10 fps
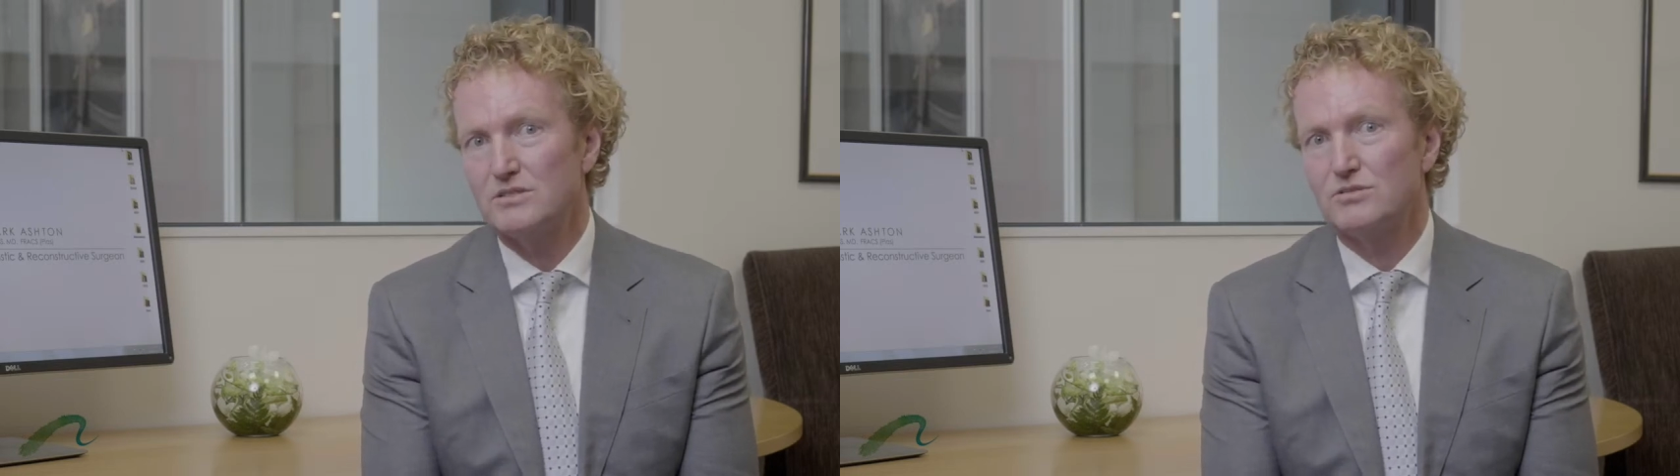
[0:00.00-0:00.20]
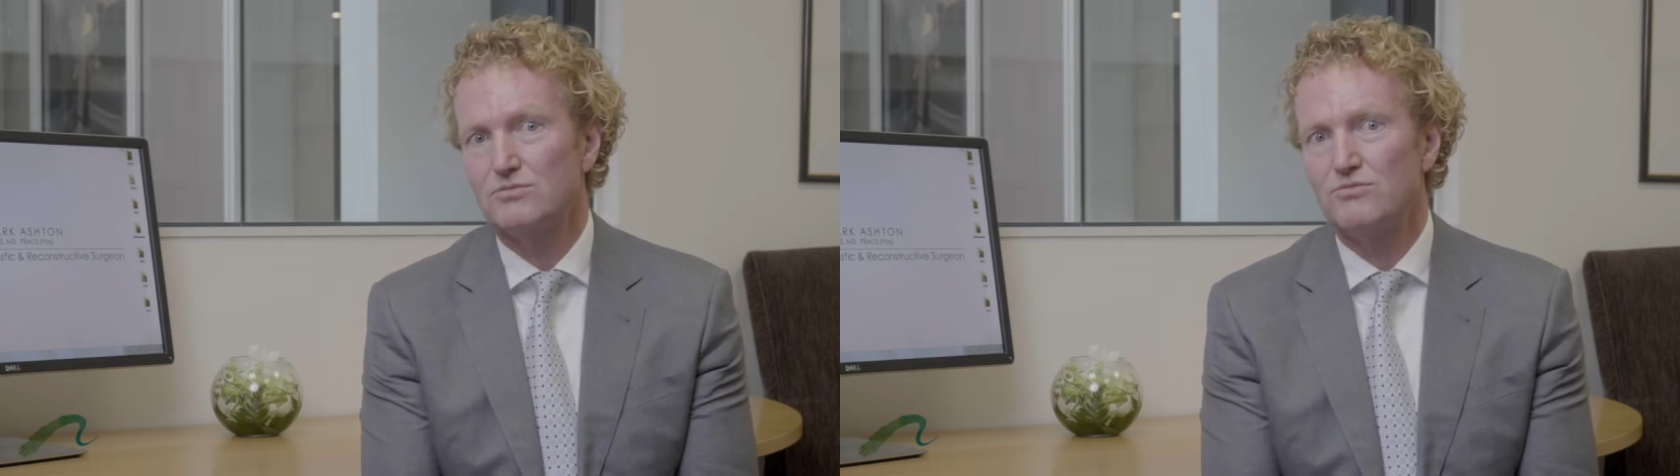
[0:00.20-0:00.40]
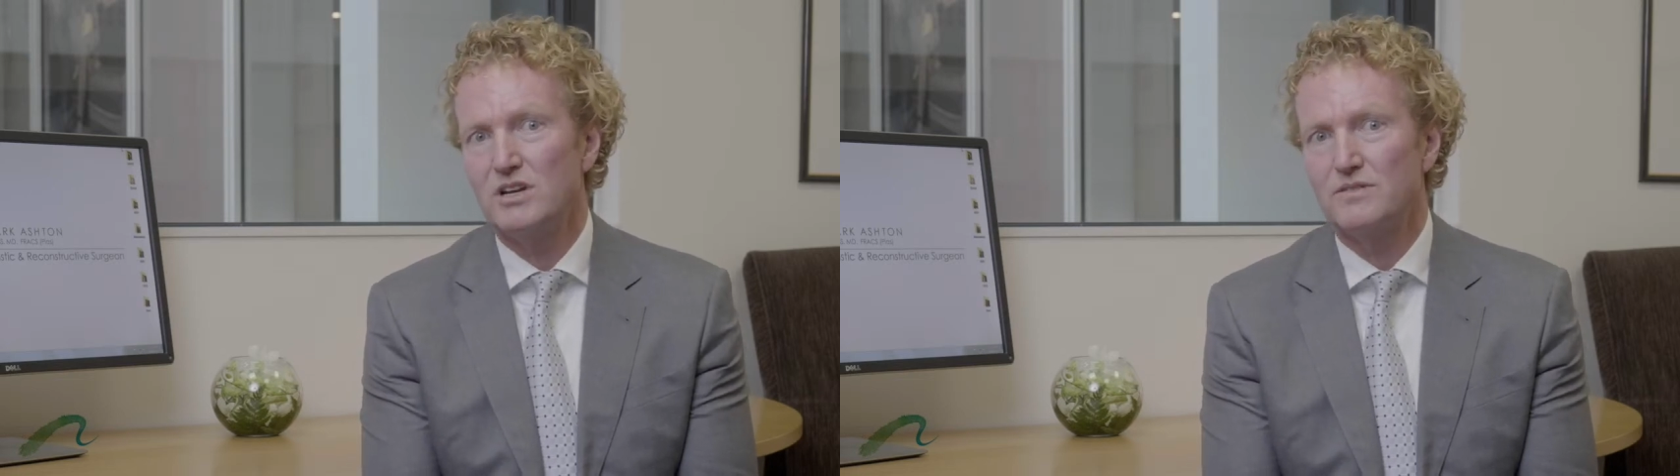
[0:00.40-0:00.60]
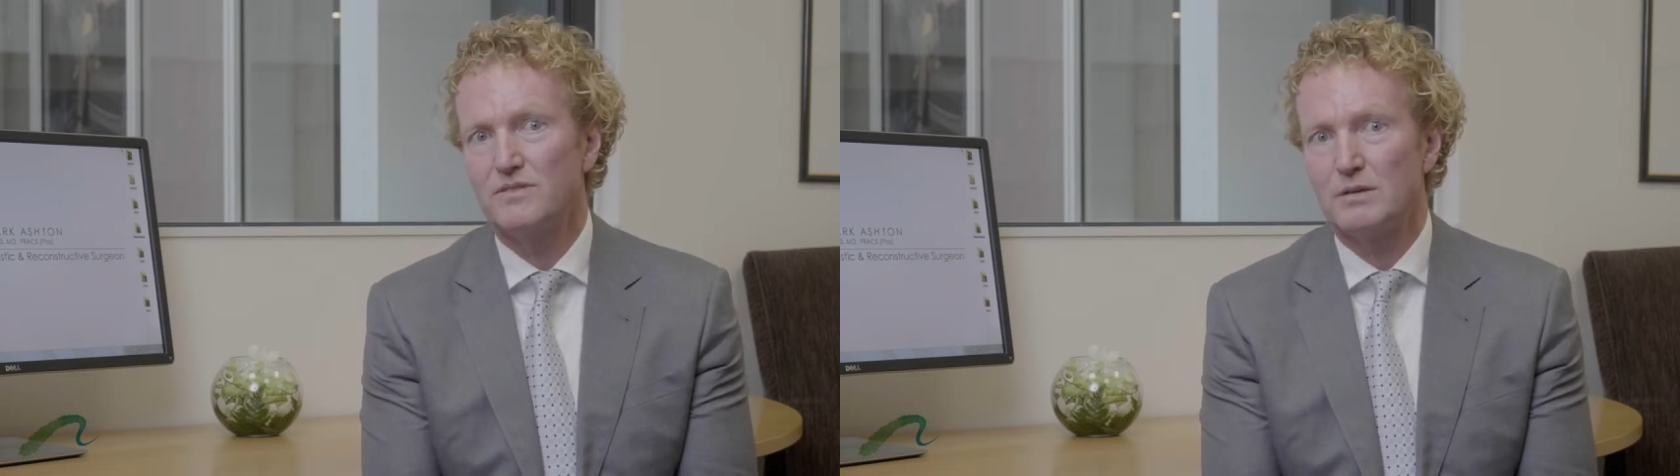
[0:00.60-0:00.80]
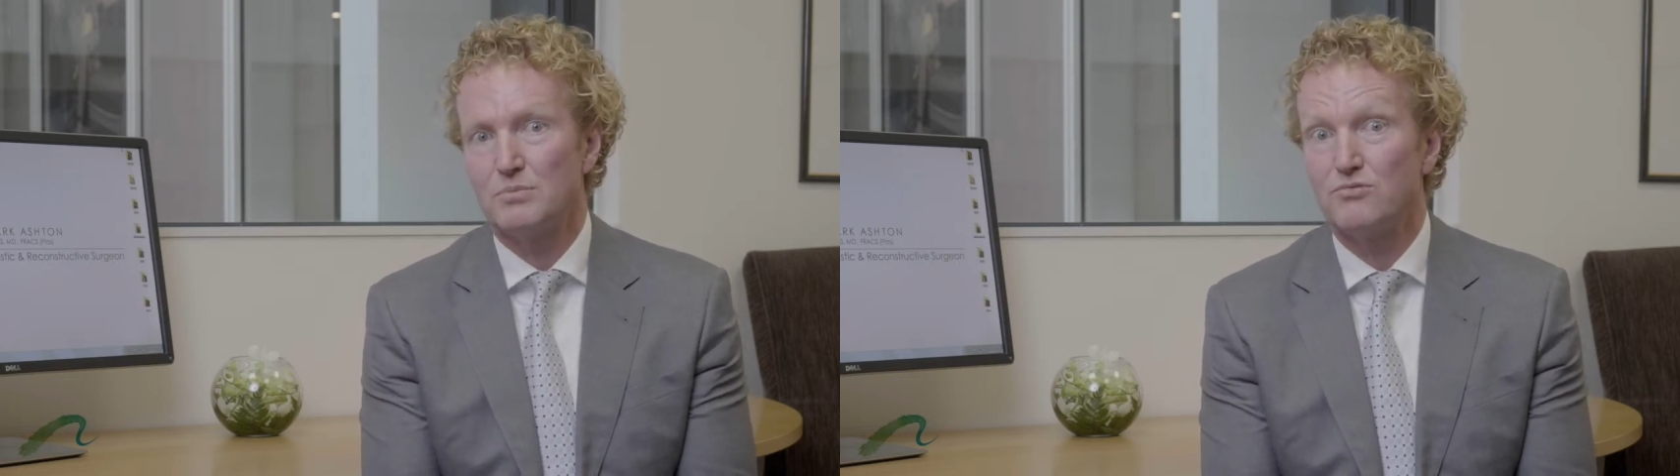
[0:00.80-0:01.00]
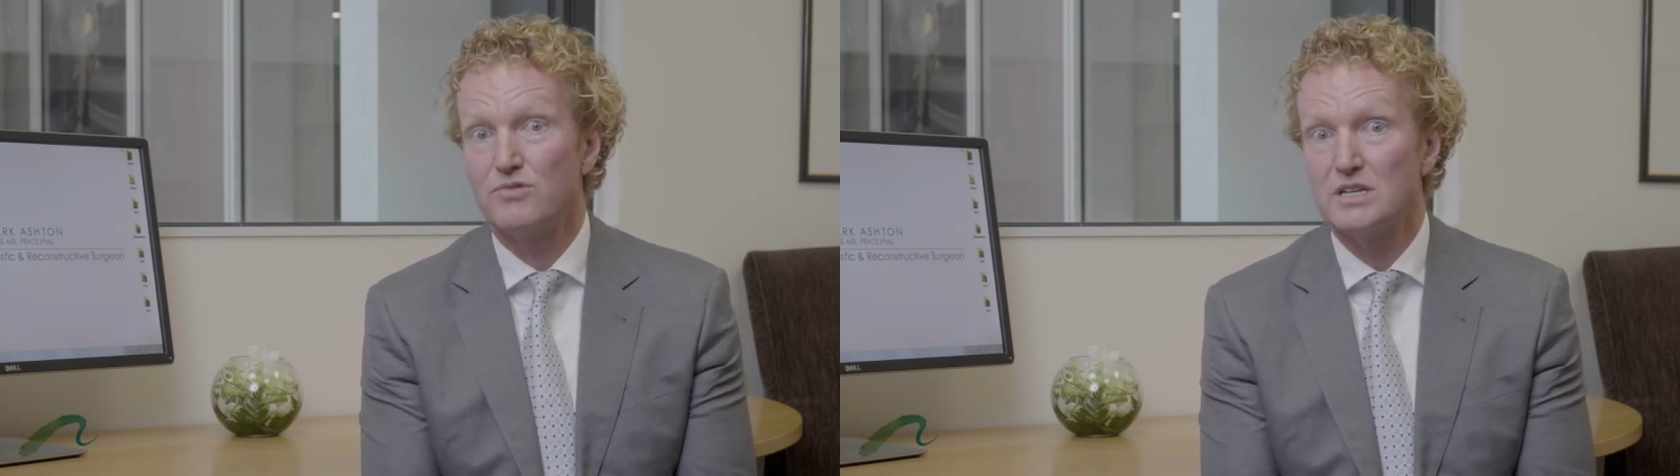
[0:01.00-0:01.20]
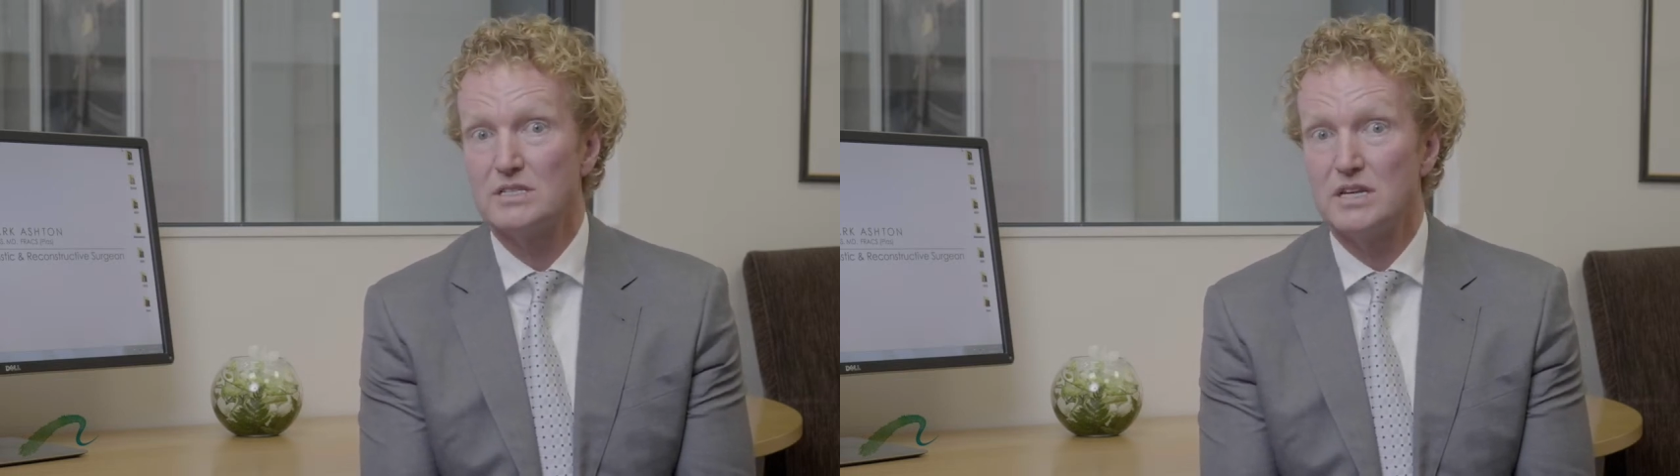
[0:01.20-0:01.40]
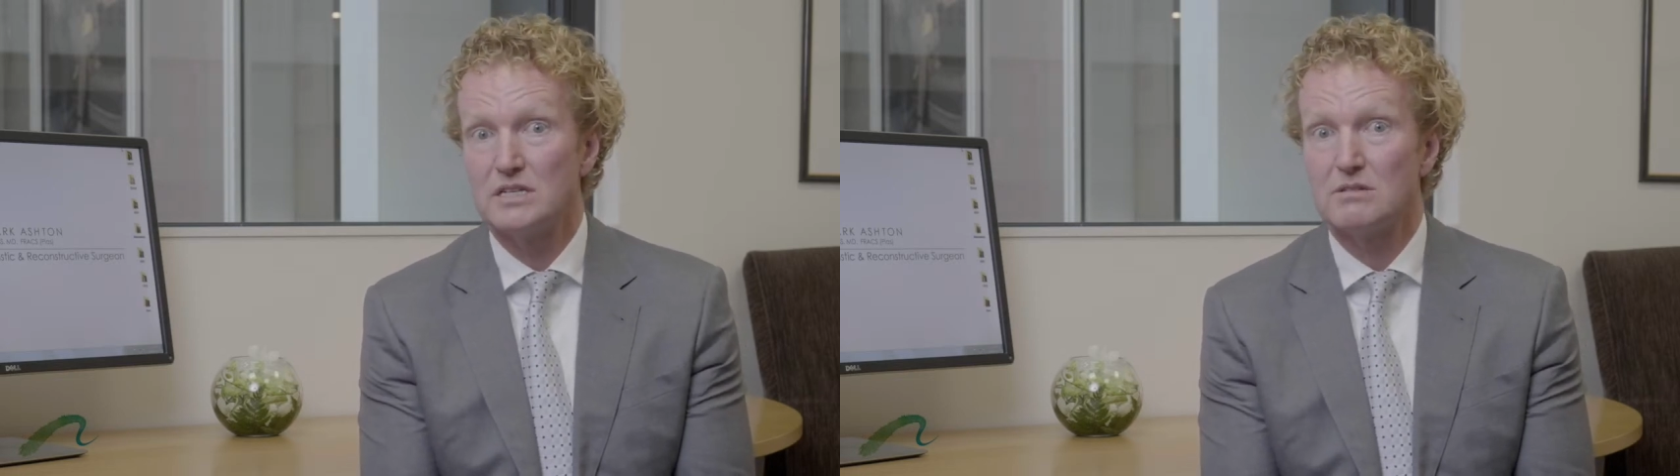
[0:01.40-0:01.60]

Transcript: to redevelop and reassess